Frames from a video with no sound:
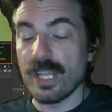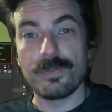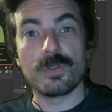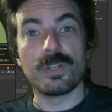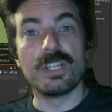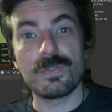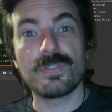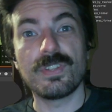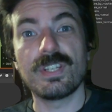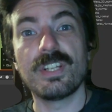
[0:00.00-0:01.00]
If you're
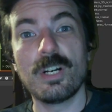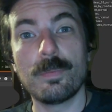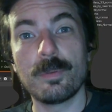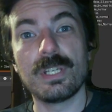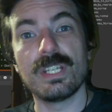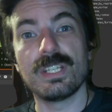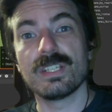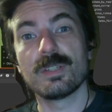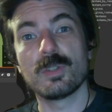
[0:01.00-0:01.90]
interested in helping me